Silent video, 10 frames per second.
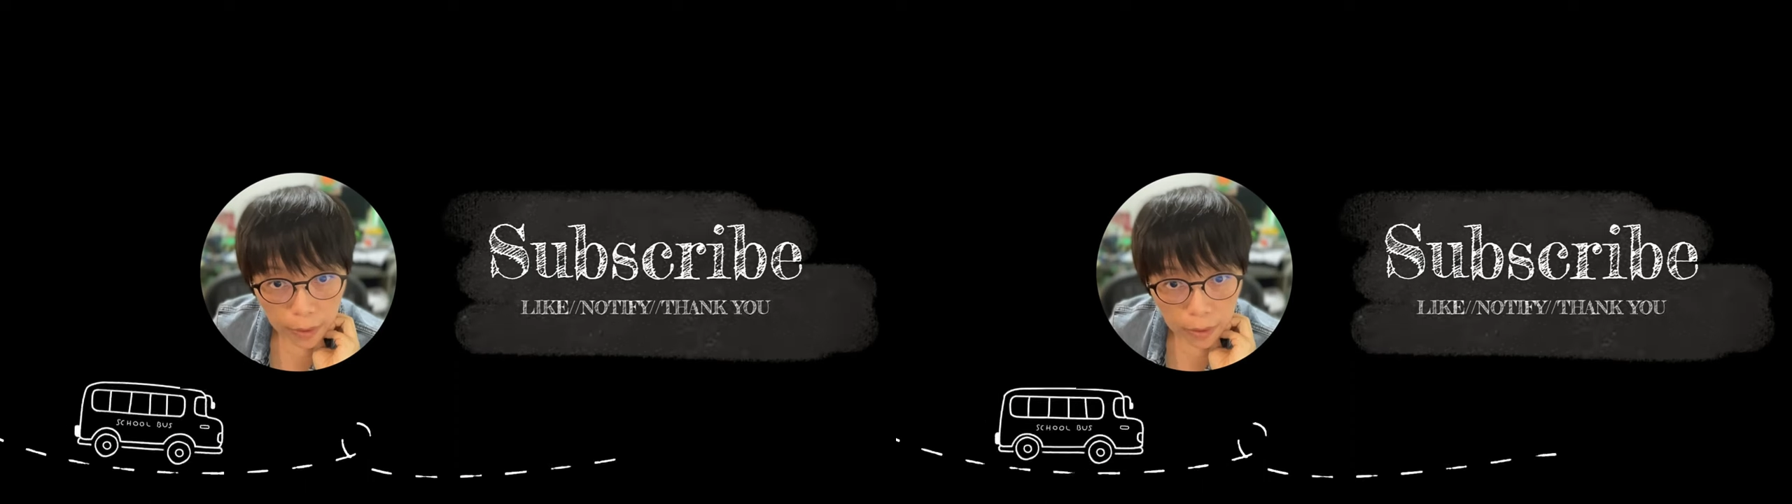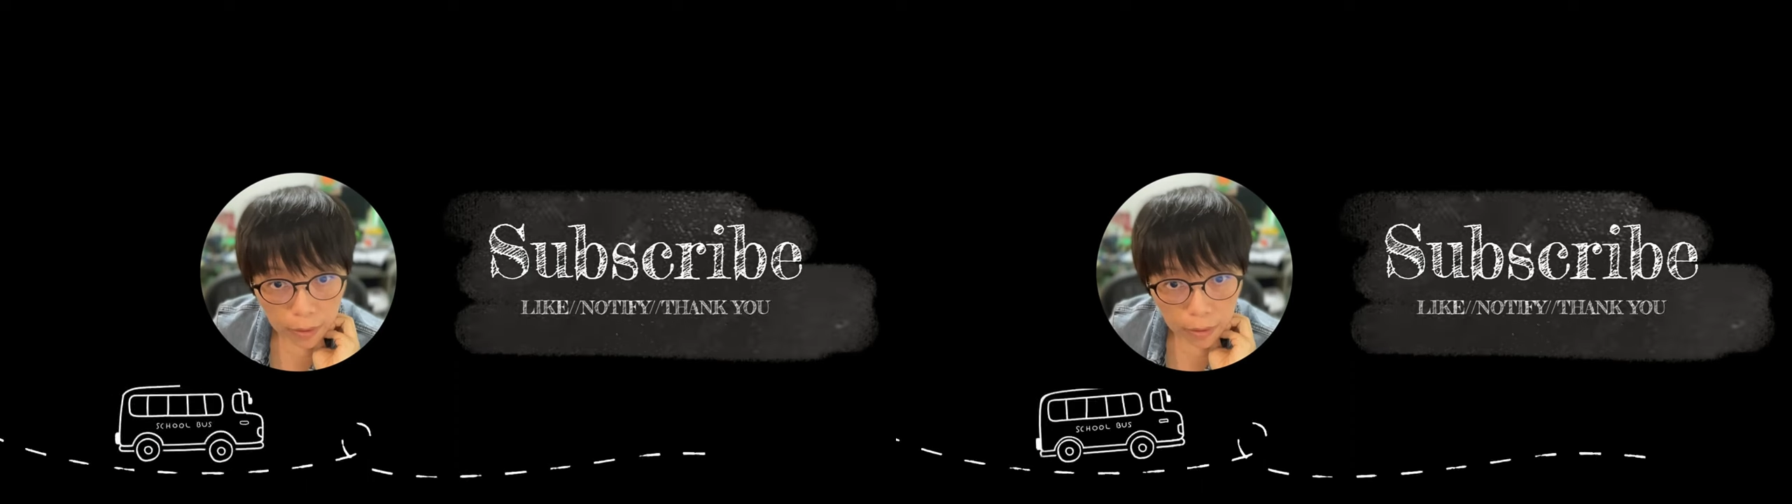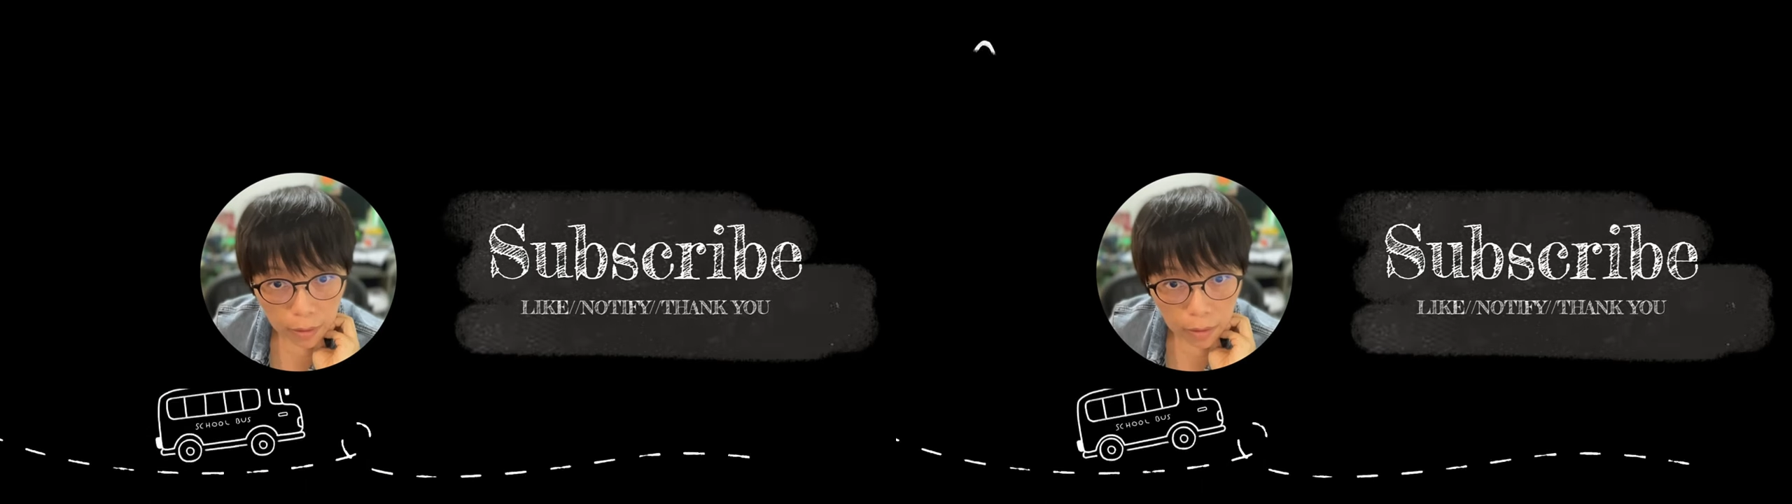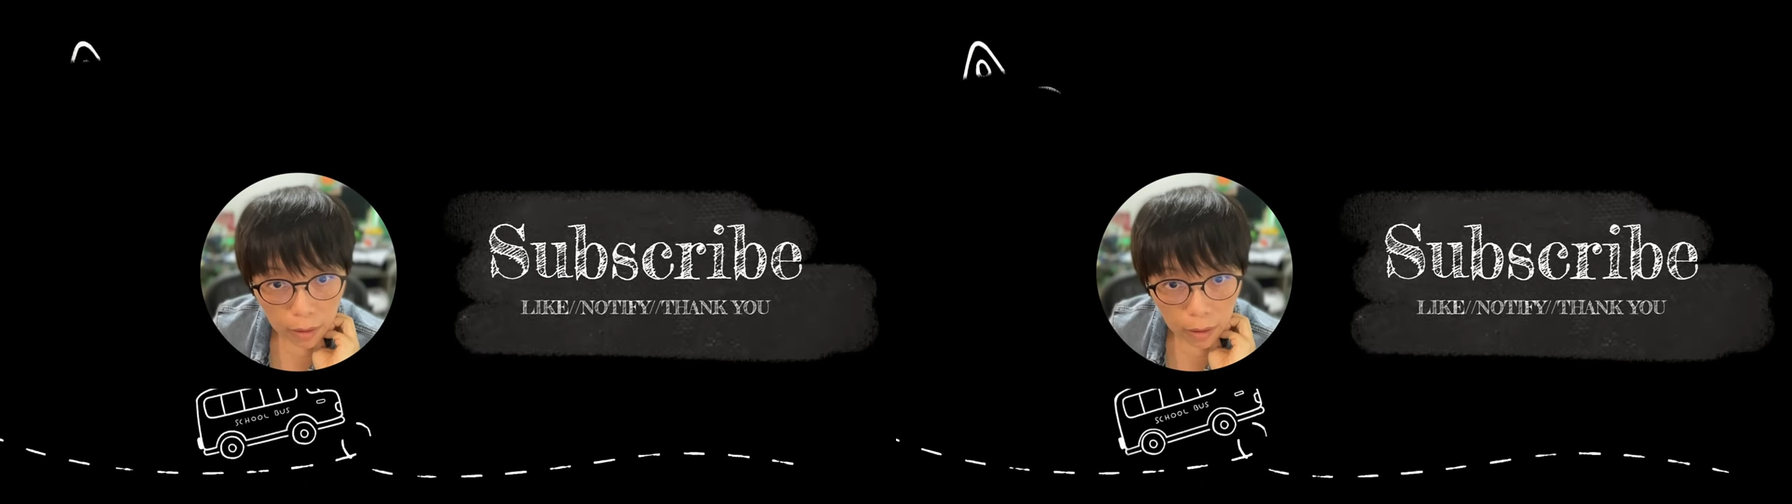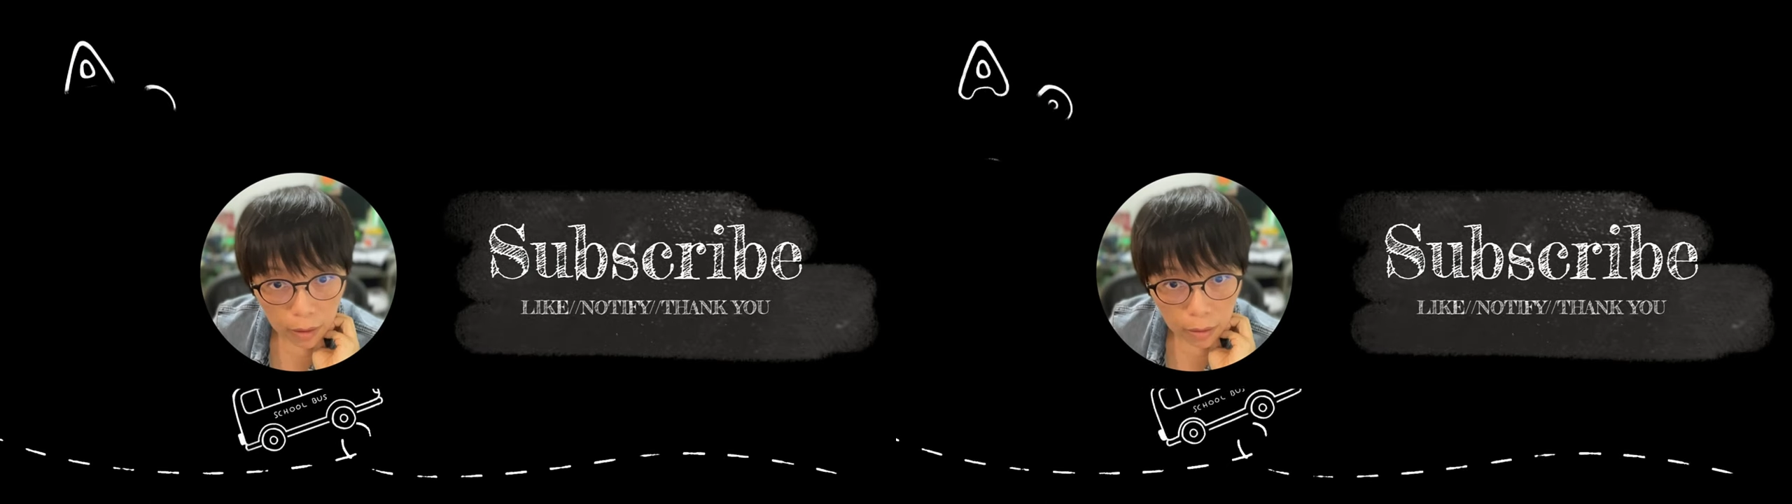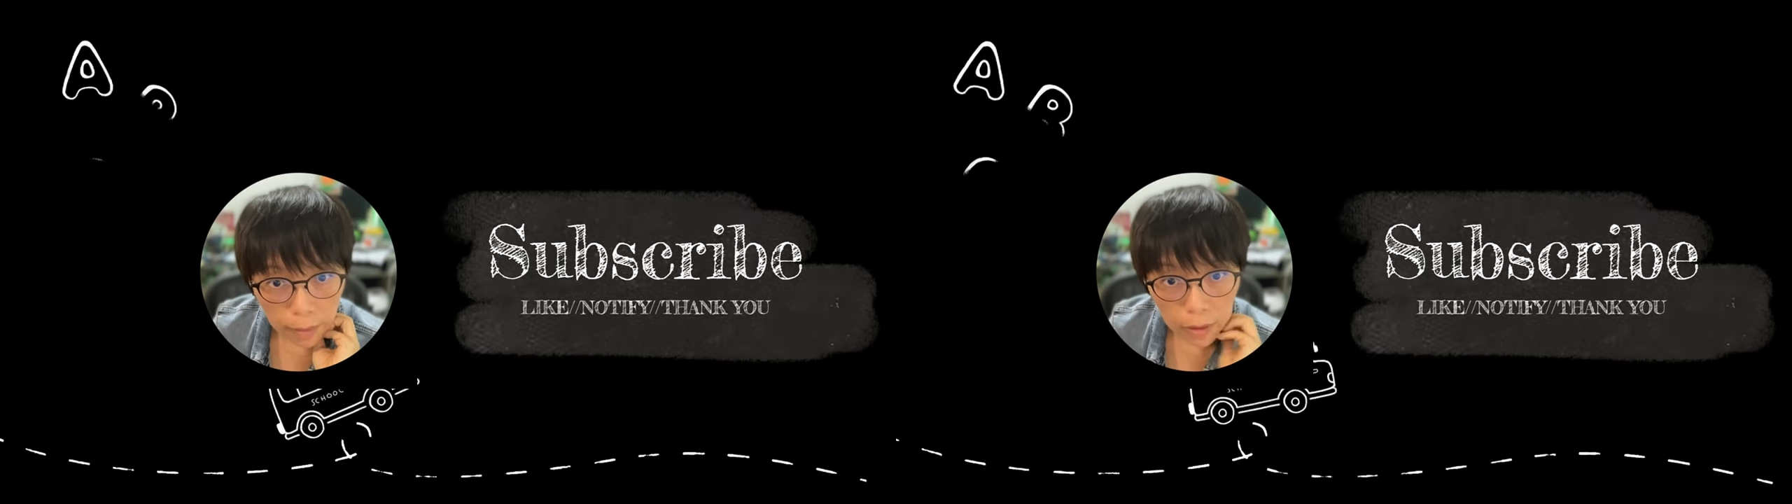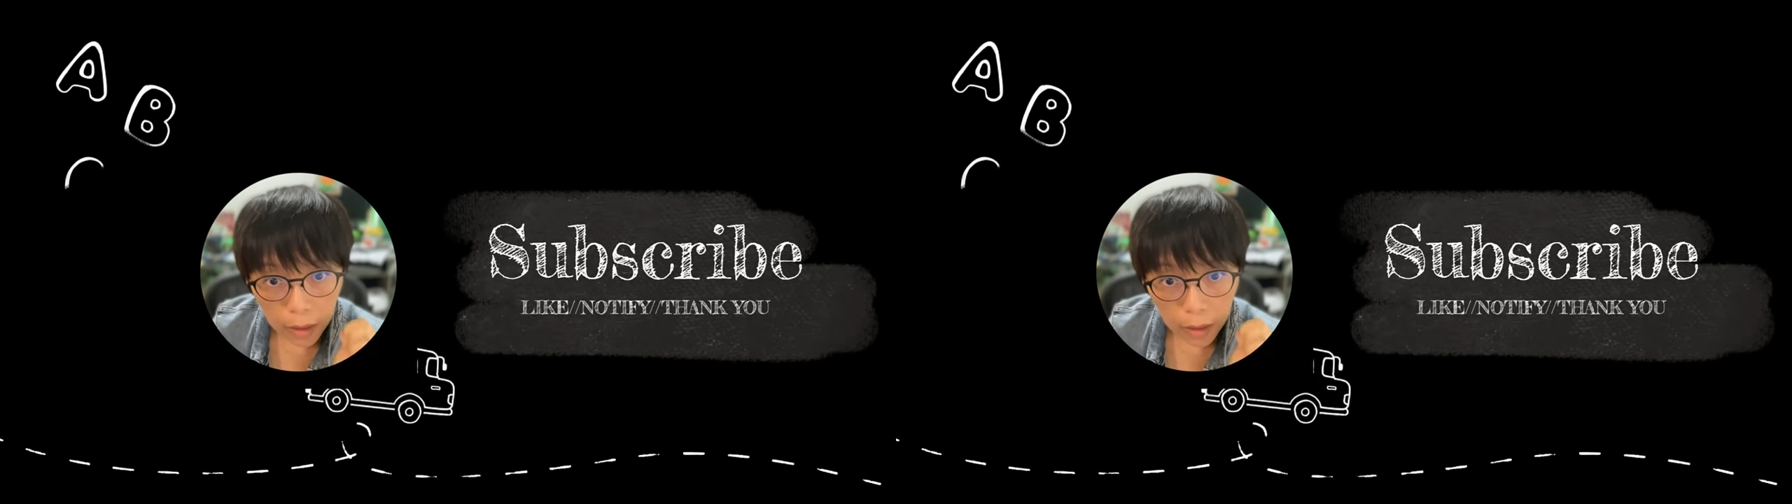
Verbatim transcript: button? And how about a